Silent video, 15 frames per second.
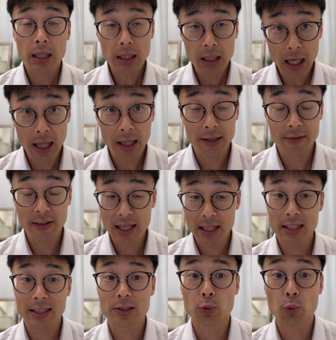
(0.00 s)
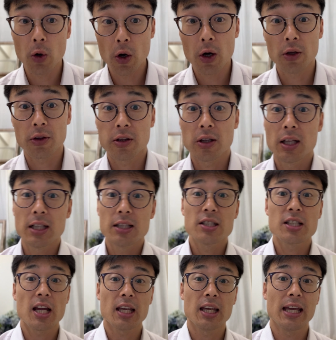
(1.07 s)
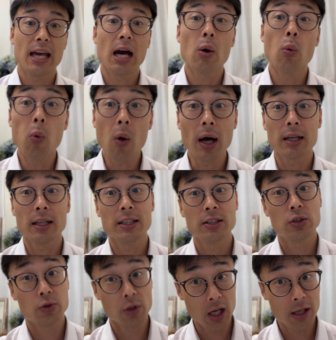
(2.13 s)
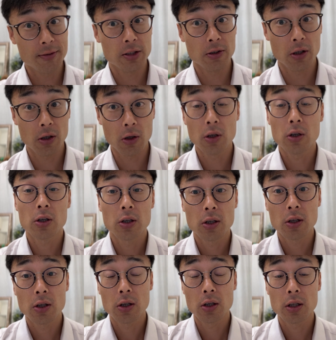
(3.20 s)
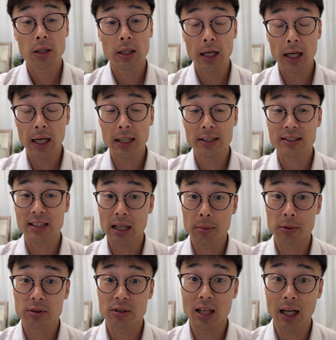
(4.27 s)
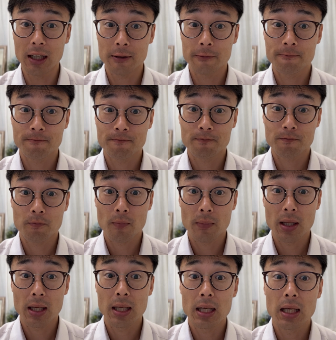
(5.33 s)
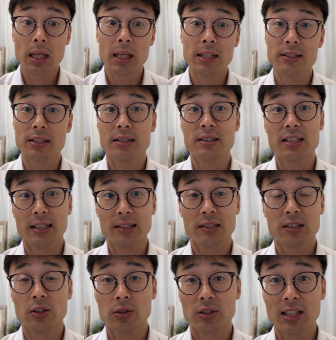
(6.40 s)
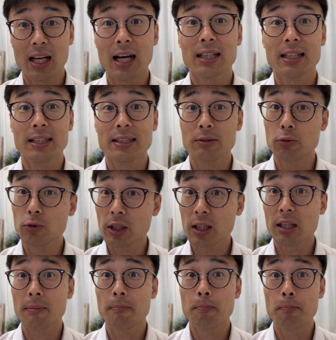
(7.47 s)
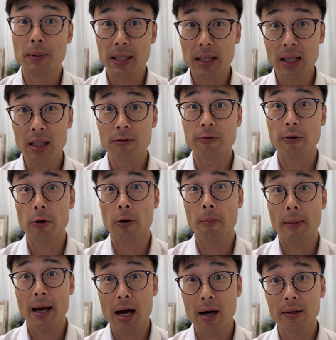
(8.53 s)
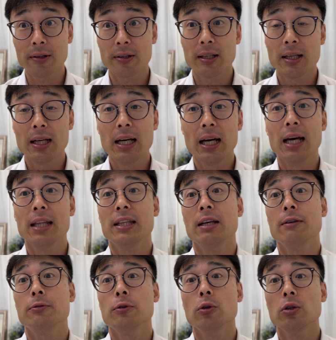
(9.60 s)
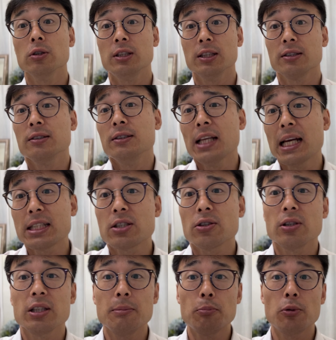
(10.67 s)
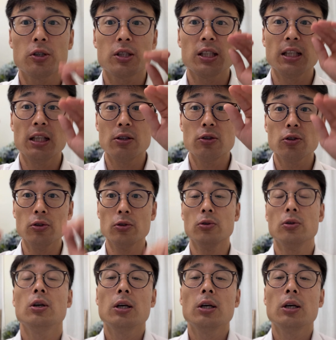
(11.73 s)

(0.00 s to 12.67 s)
And then it's worth checking out what is driving your scalloped tongue. Is it just your tongue is really big for your mouth, and therefore just naturally pushing into